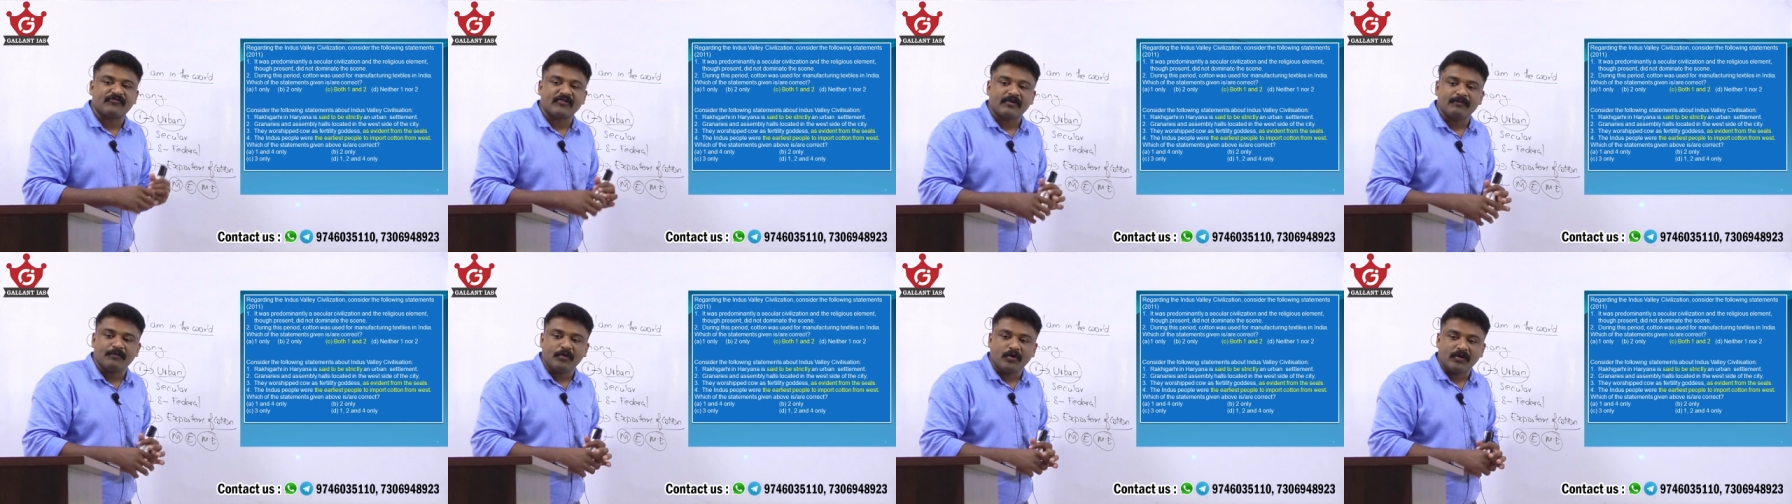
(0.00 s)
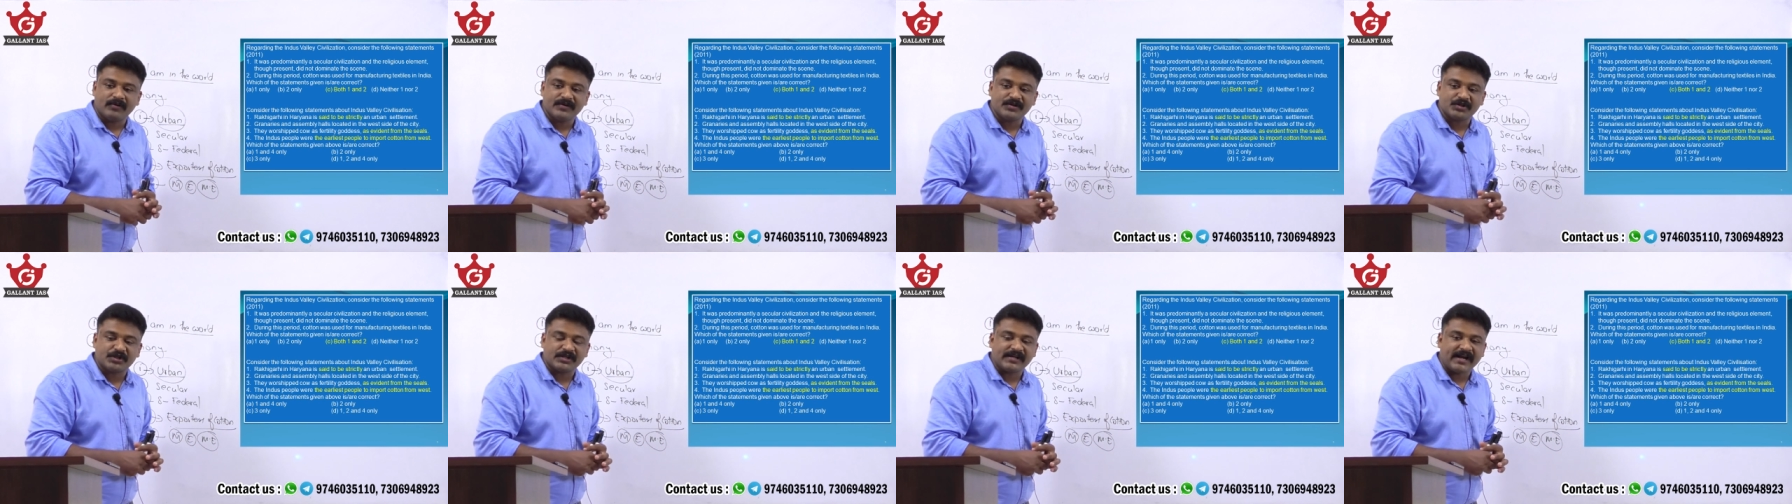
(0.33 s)
from
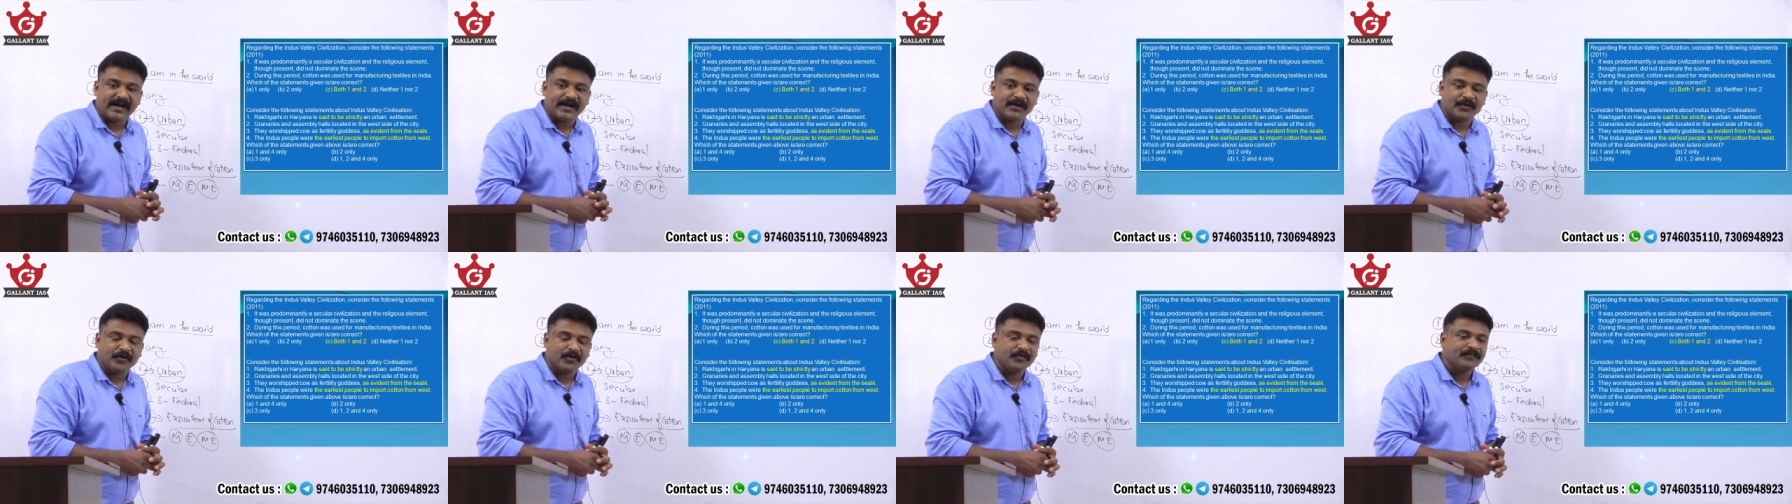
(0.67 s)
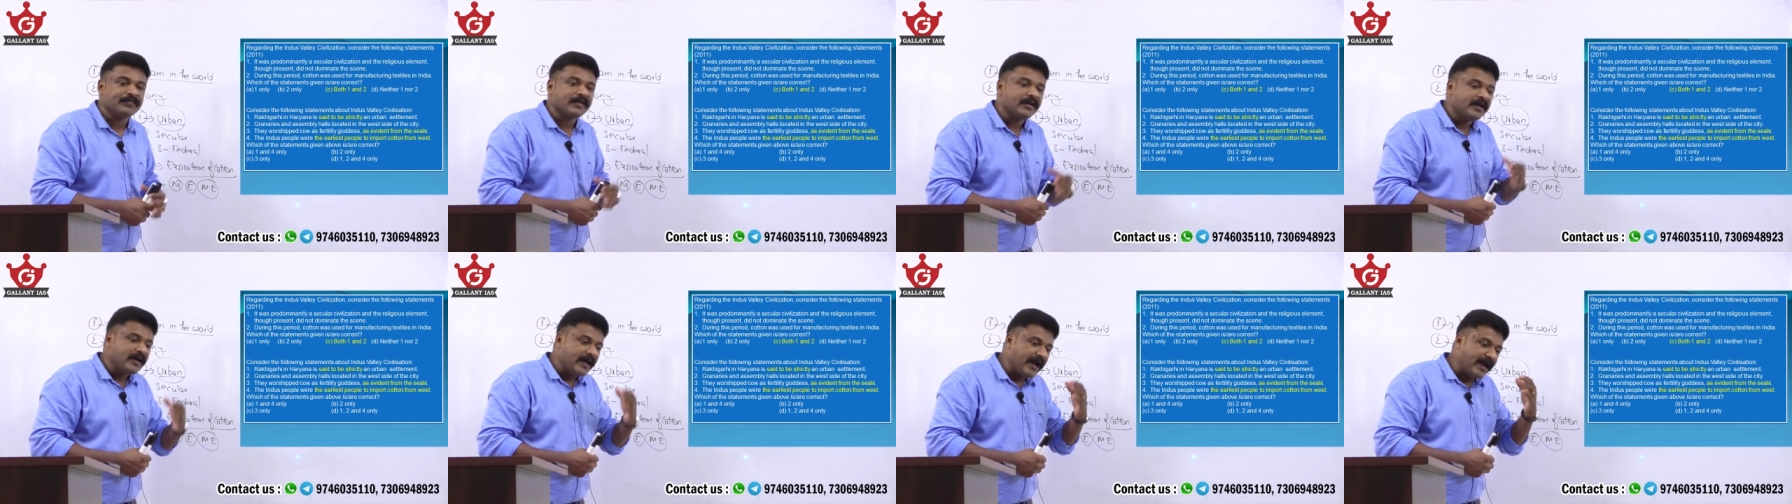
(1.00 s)
Mohenjo-daro
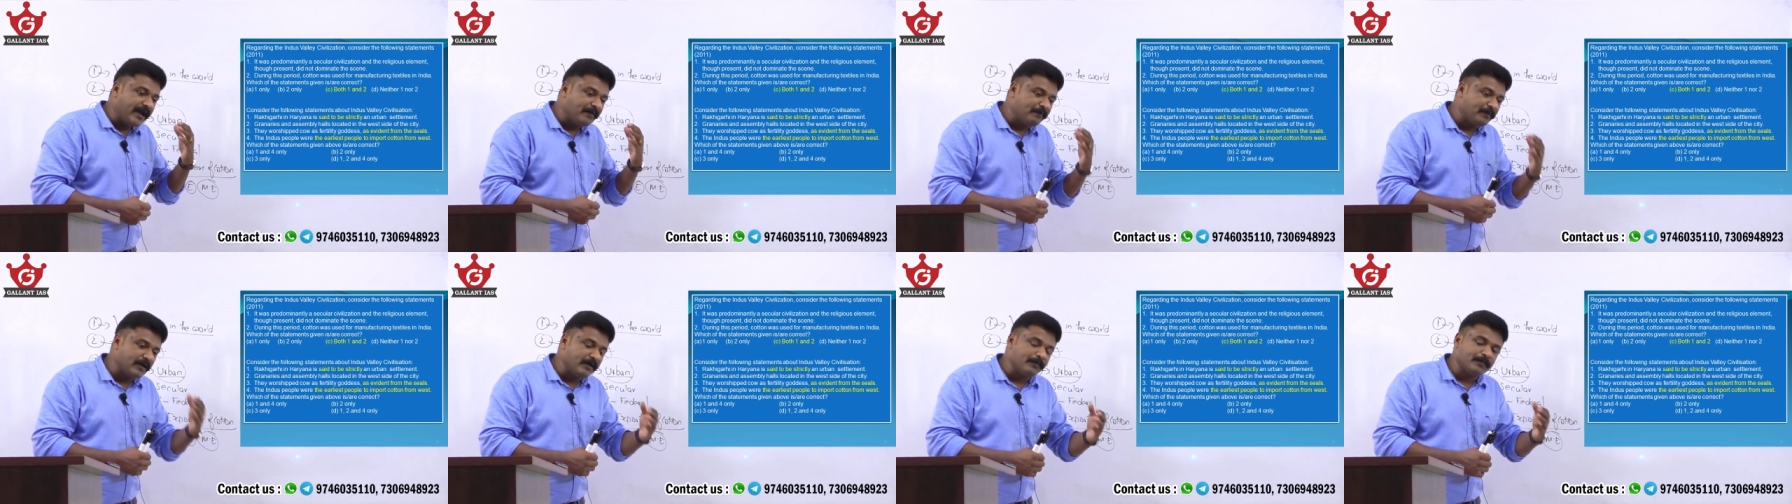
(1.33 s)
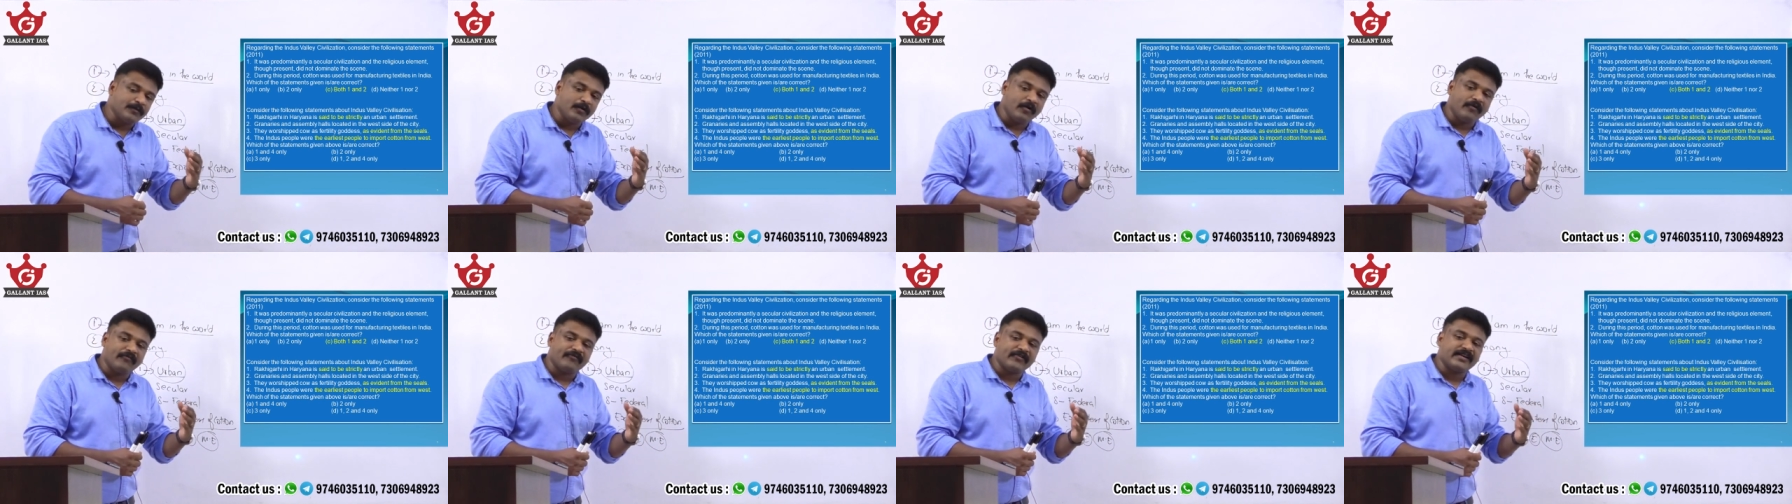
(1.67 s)
and
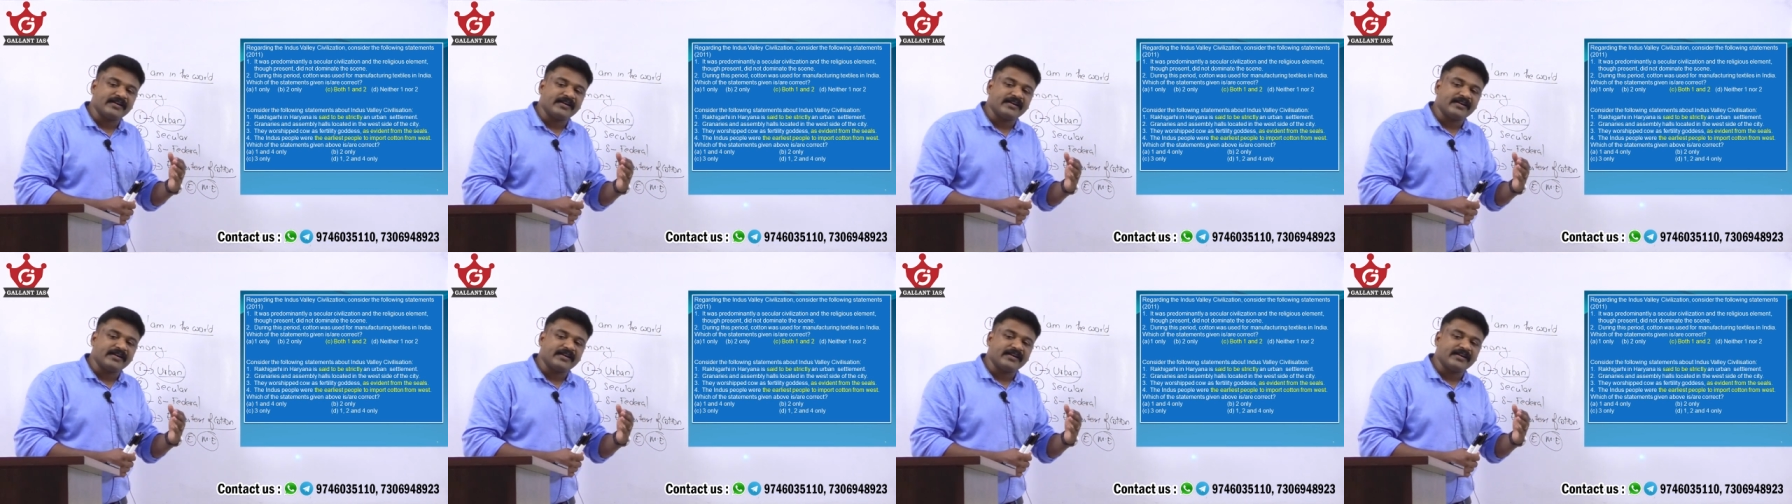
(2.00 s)
people of